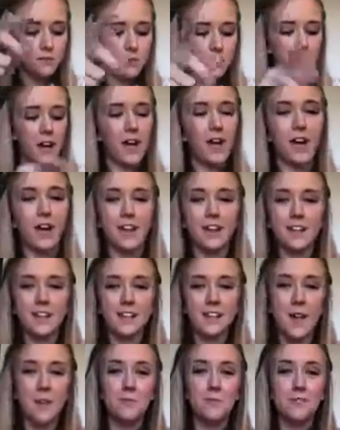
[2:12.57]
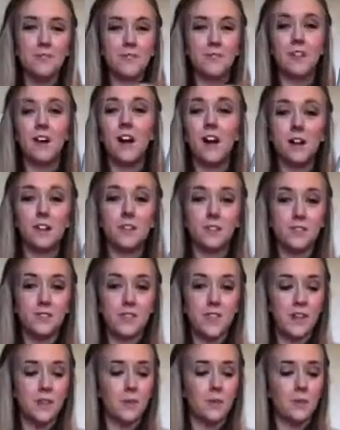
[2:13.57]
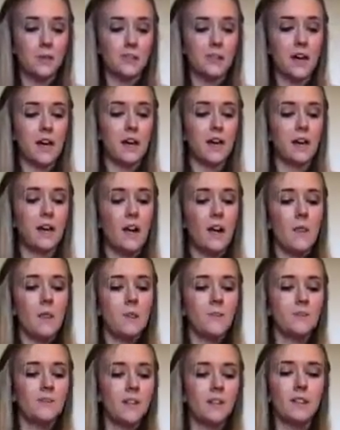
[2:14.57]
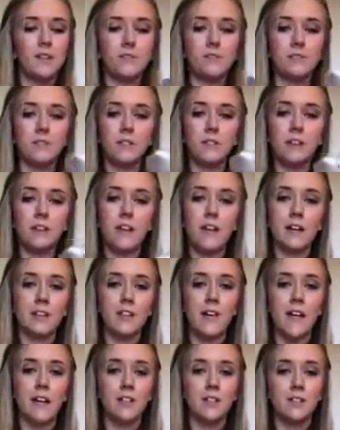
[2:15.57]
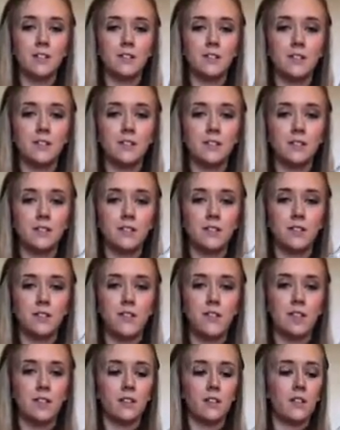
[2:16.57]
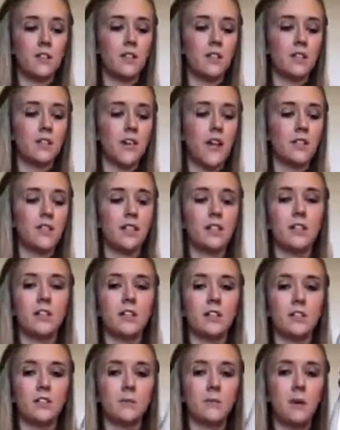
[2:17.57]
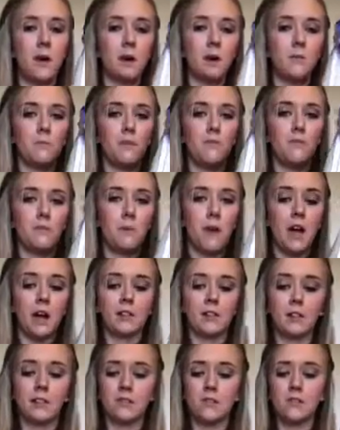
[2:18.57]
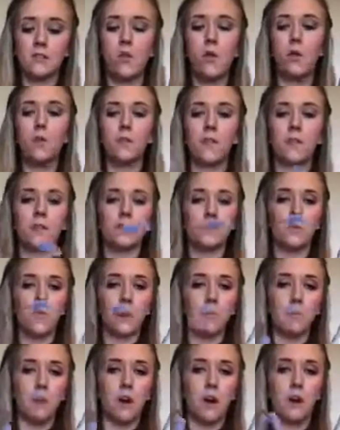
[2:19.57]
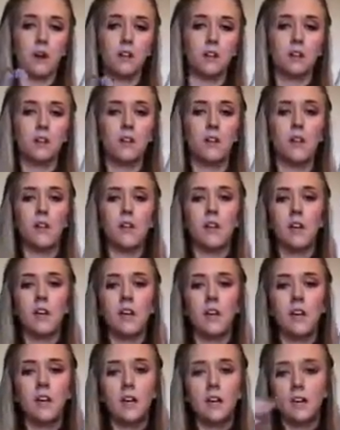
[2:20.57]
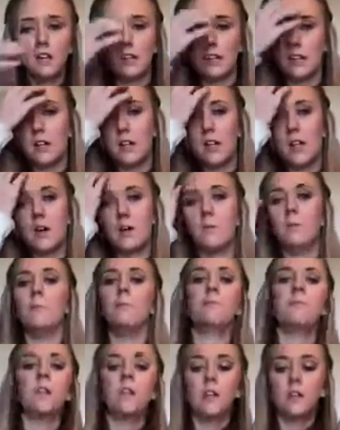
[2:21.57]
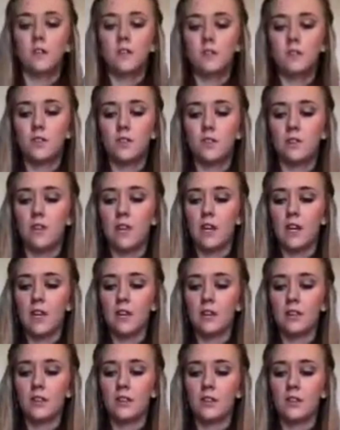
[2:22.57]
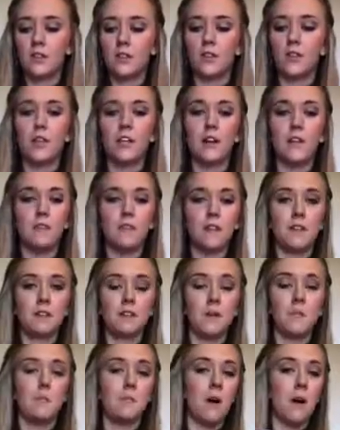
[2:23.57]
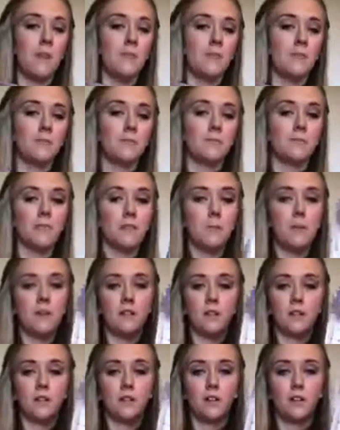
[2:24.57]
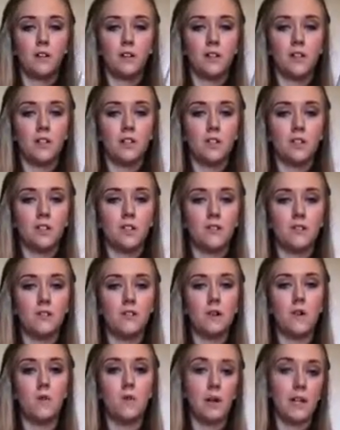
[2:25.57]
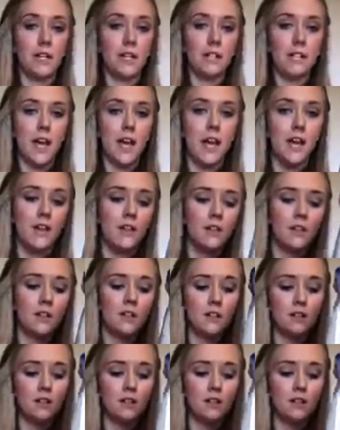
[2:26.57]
what I kept not understanding was that there's nothing really that attaches, like you don't attach anything to the bottom of the bag. Like this whole thing is one part. And so you get 30 of these a month, depending on your insurance, so one a day.